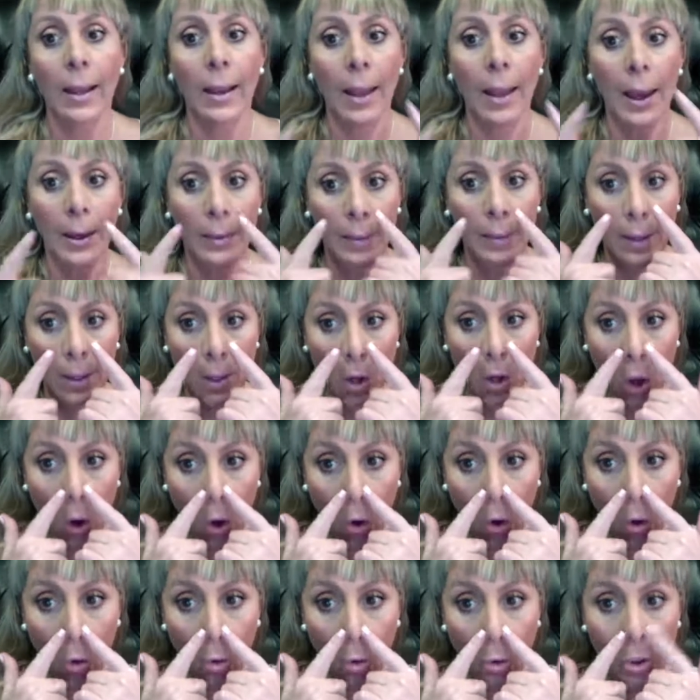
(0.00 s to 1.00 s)
like the
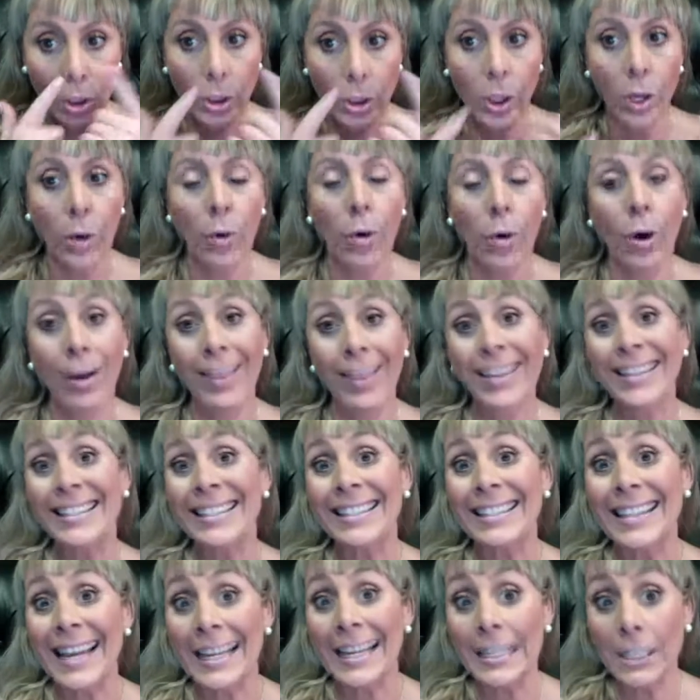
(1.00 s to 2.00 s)
nose or the
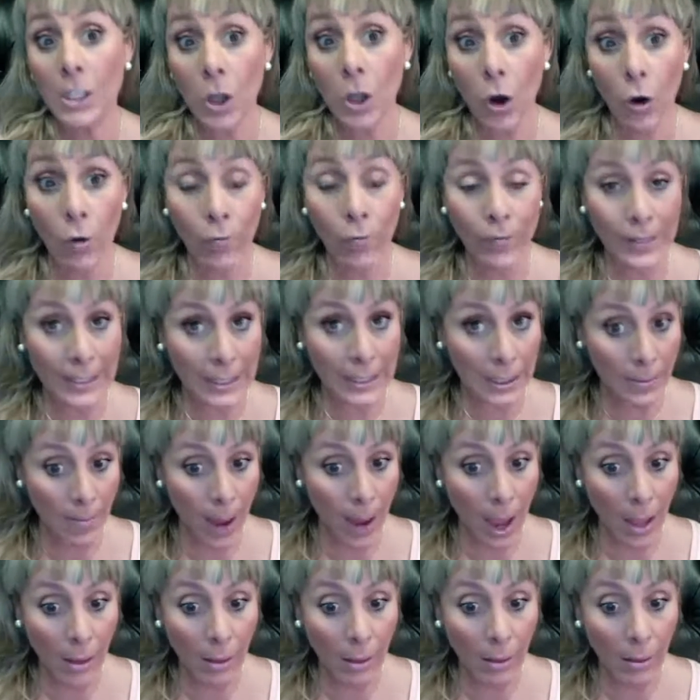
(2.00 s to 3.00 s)
sense of
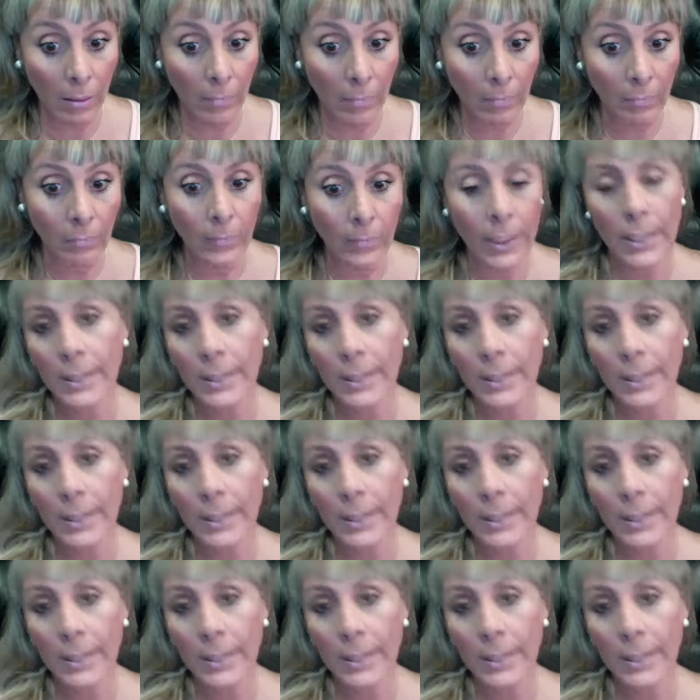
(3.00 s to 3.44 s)
smell.